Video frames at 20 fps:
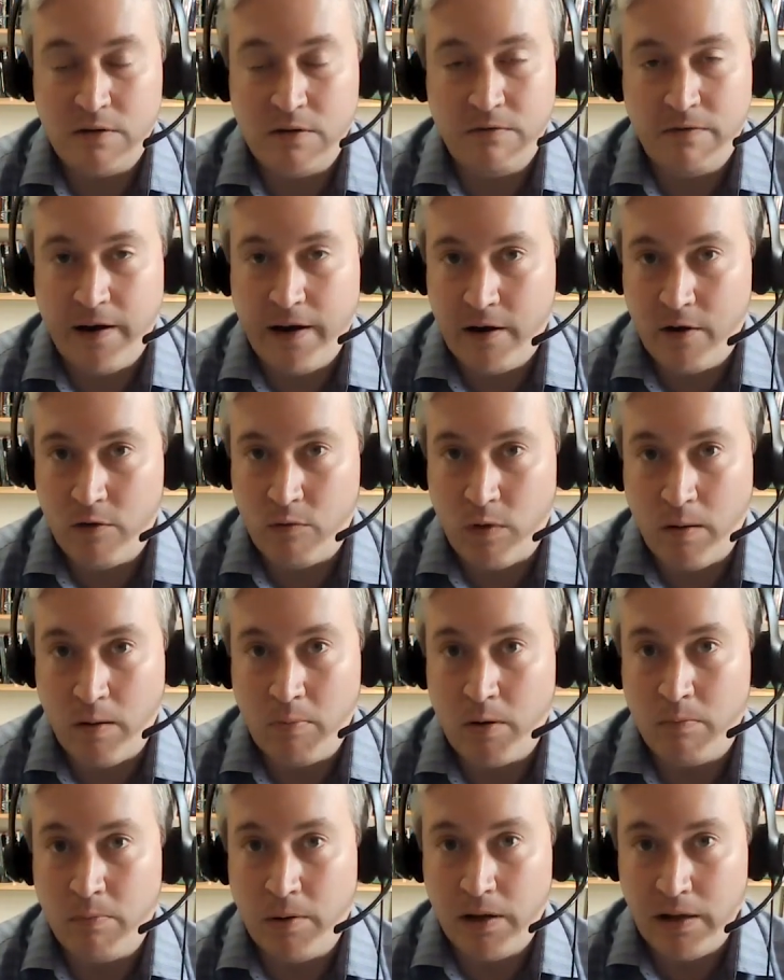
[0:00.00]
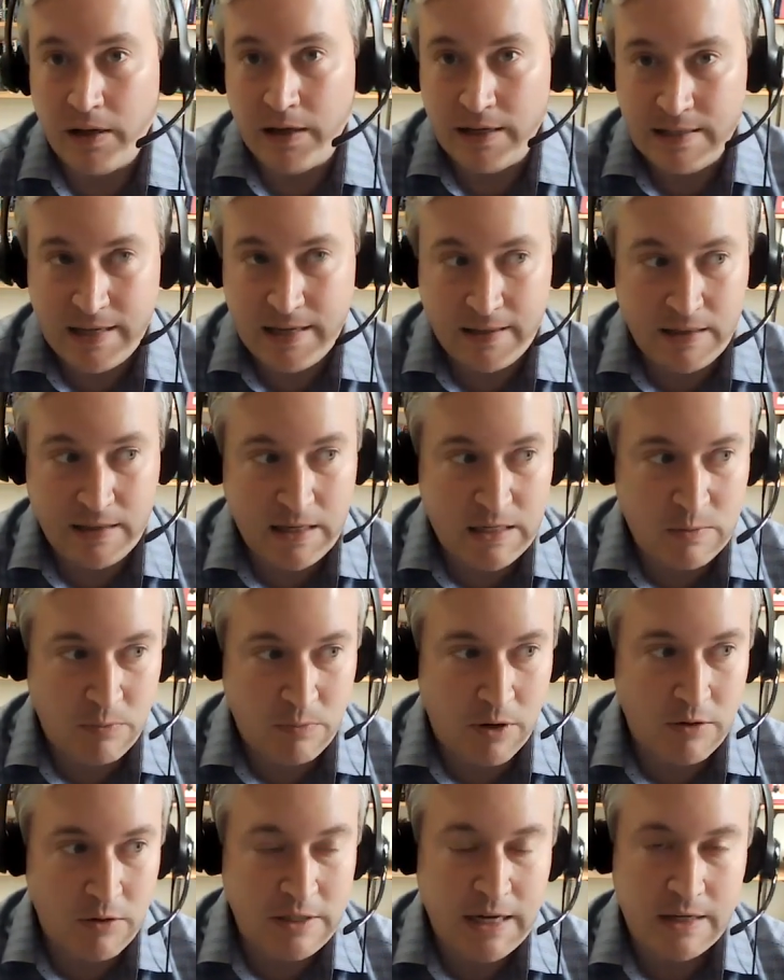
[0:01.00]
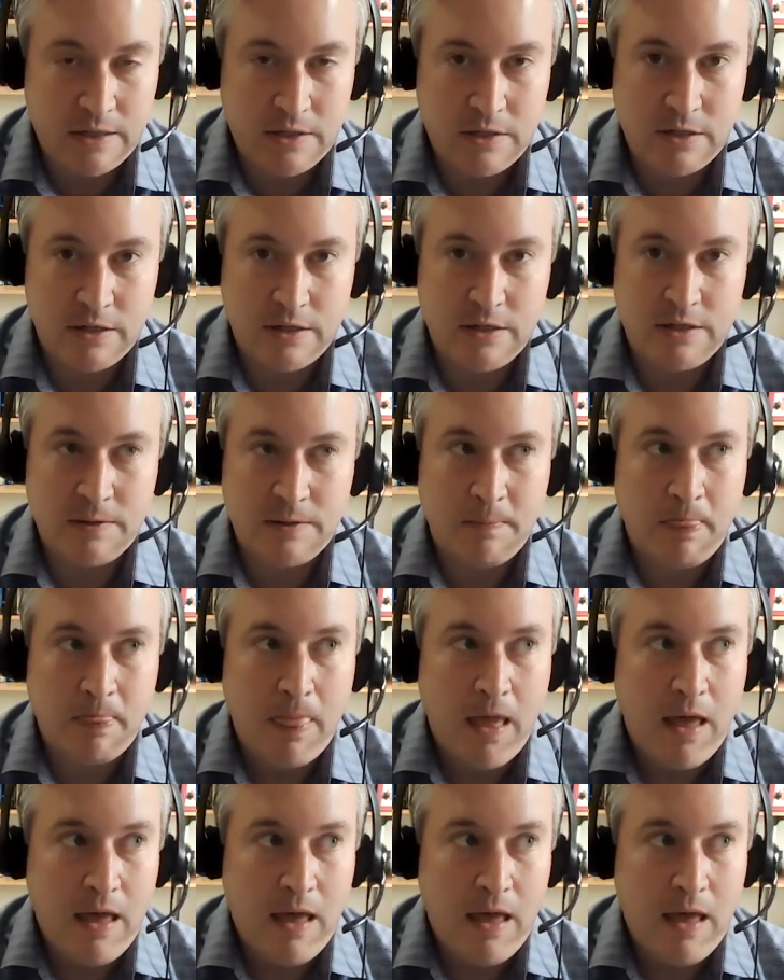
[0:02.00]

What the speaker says: and fired rubber bullets at these protesters,